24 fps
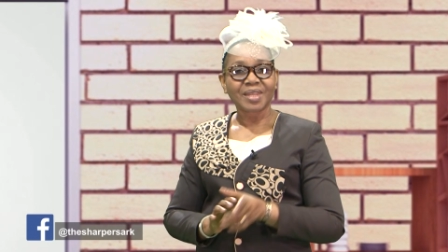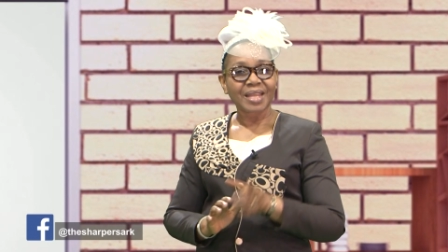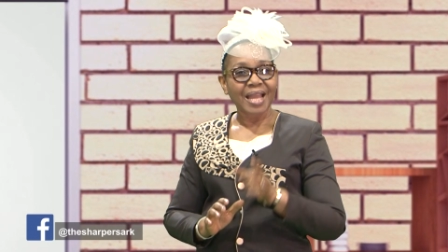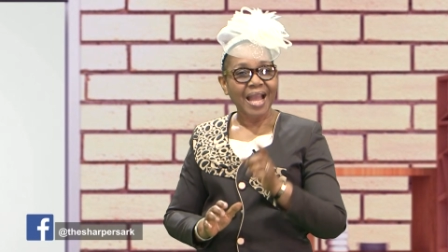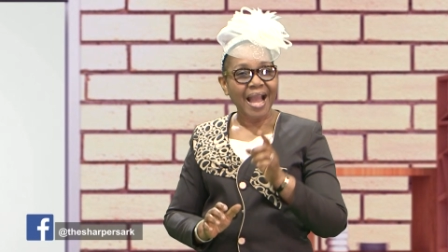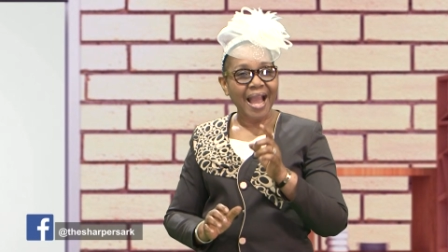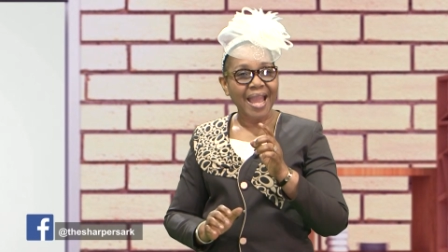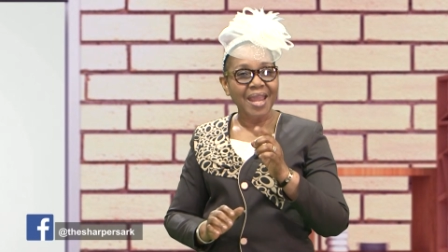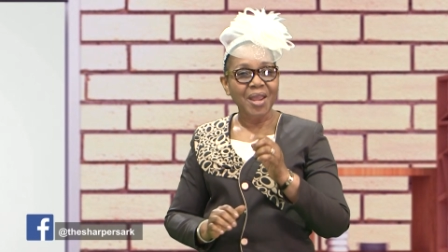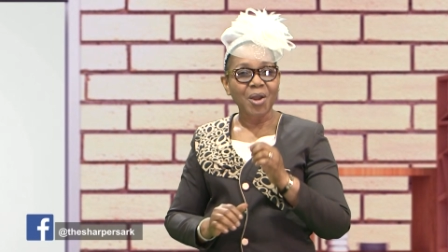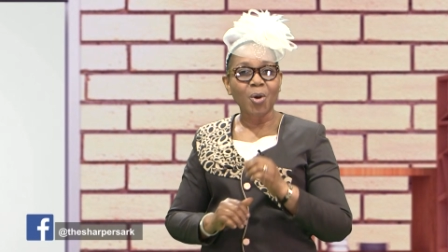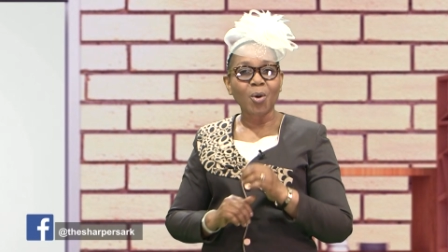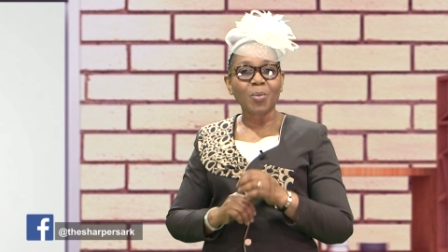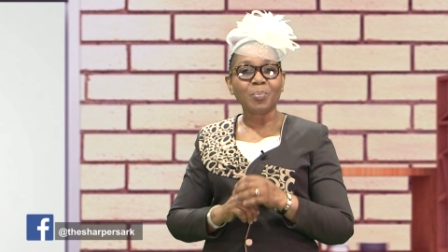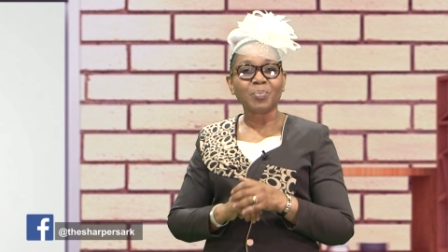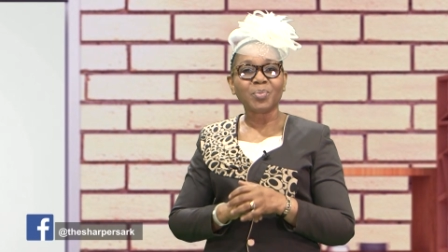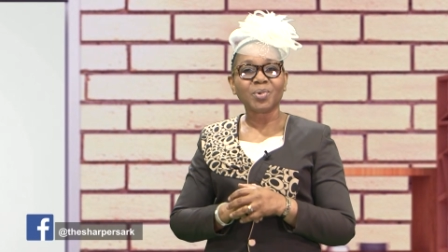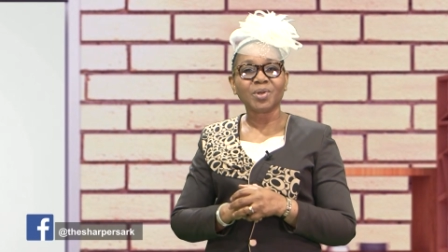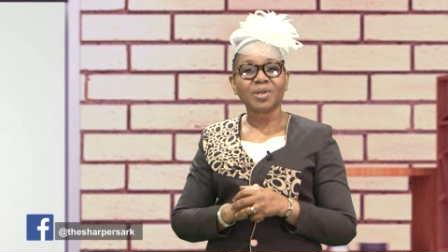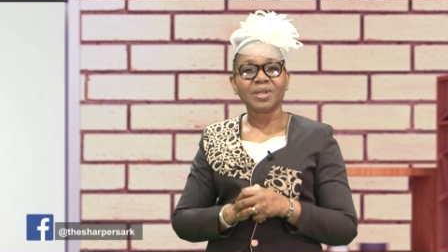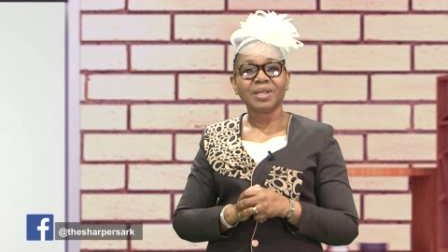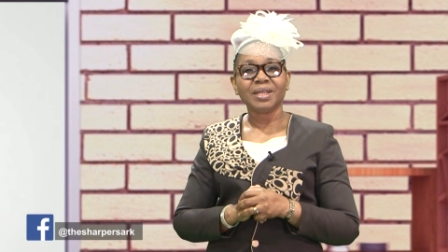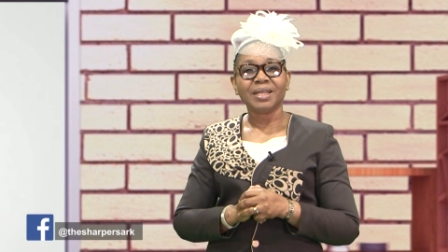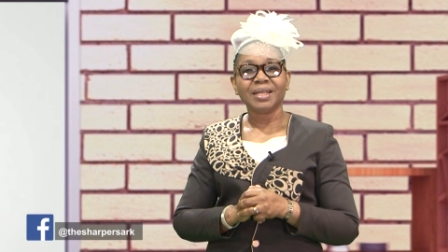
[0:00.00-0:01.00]
I
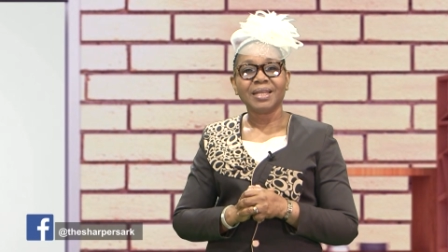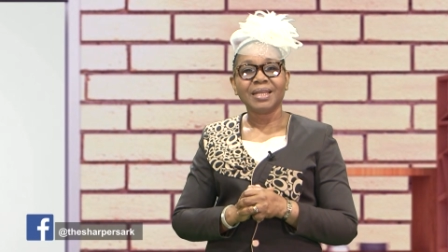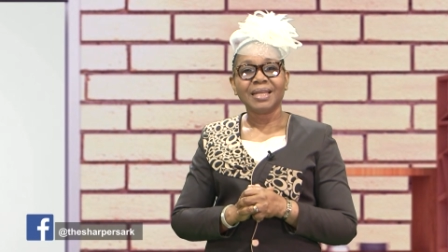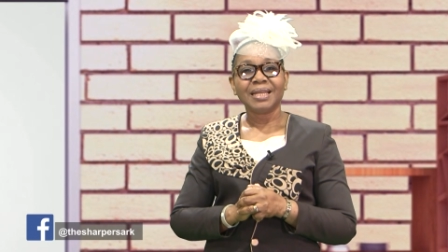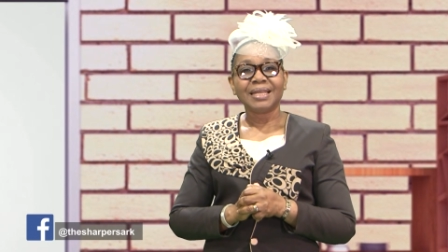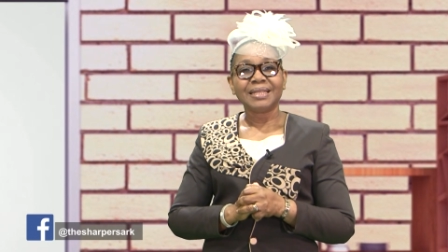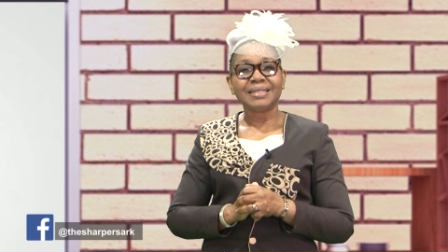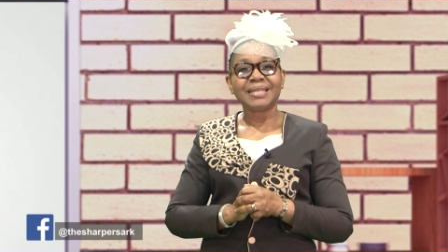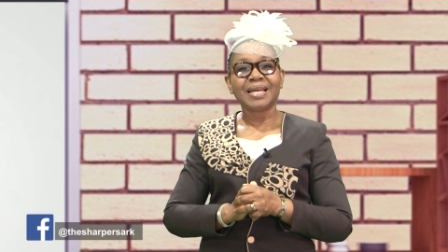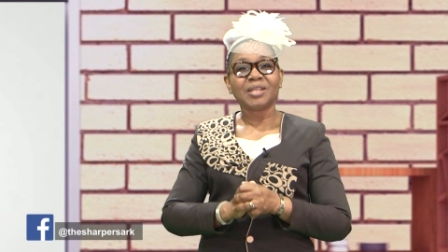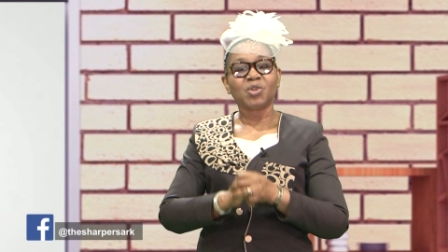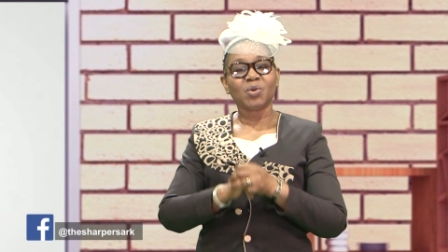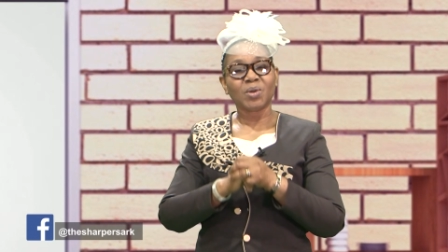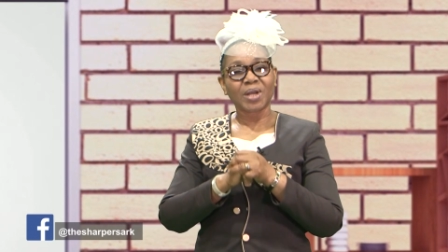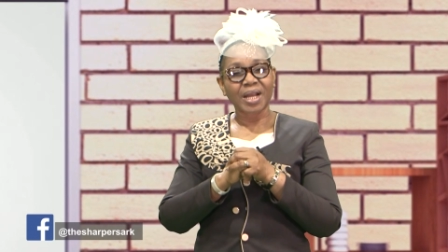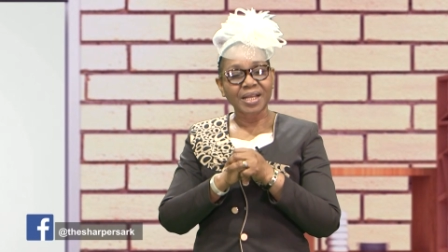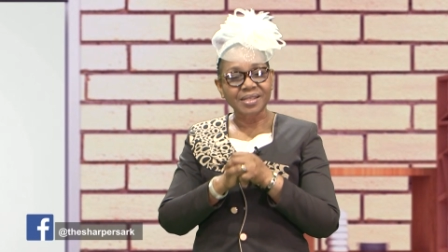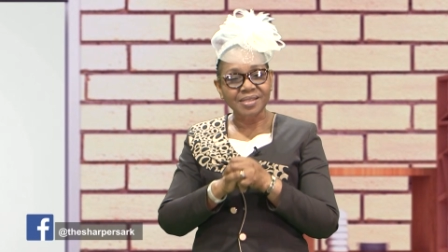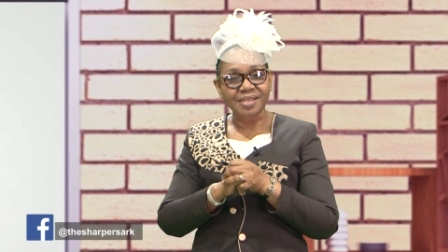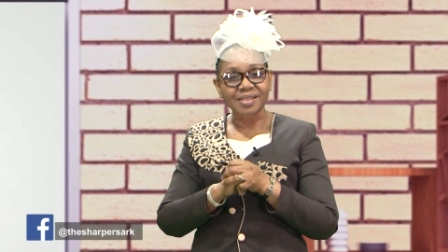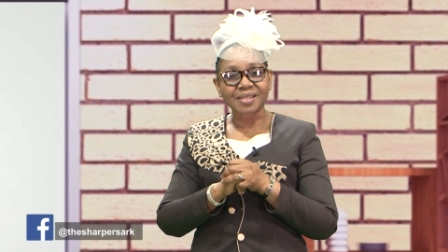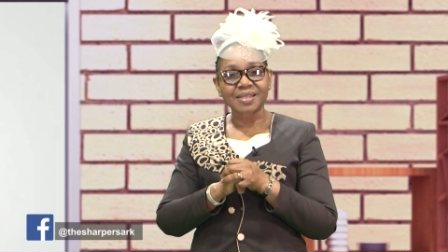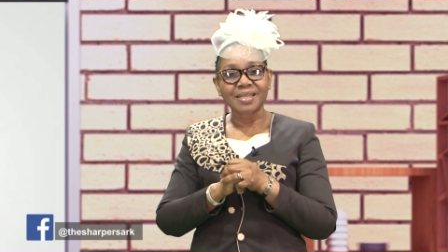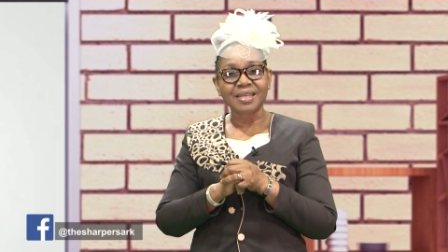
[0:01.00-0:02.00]
hope that you
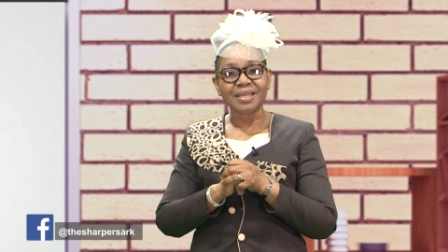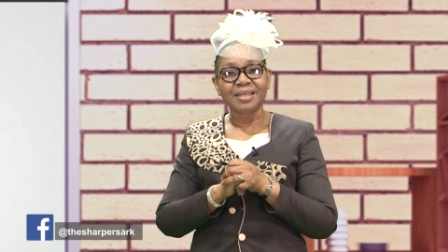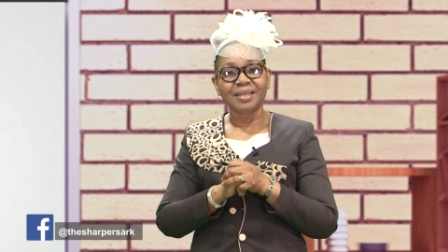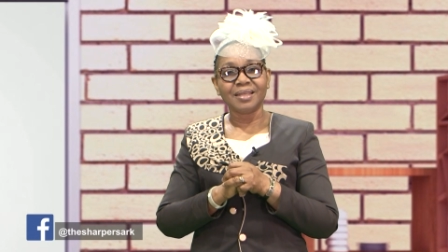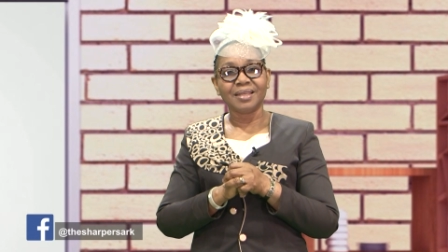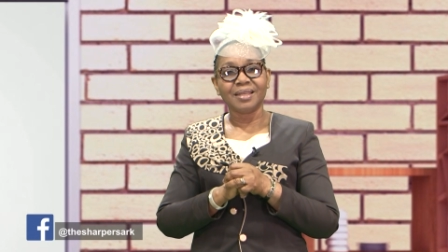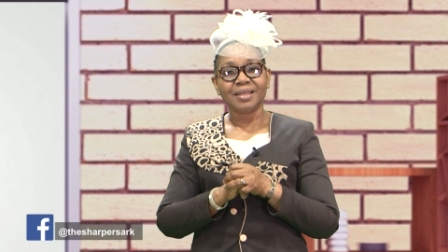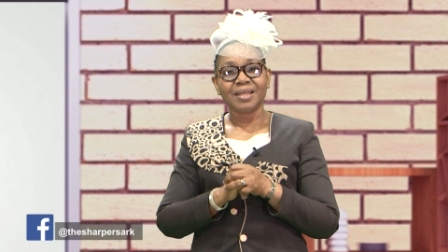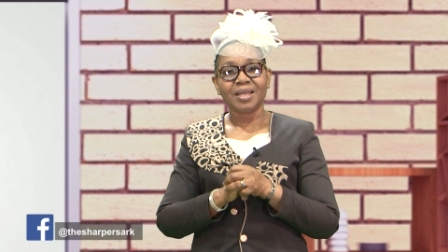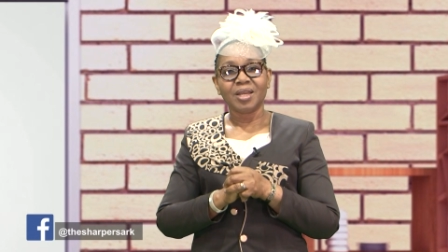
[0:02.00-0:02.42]
can see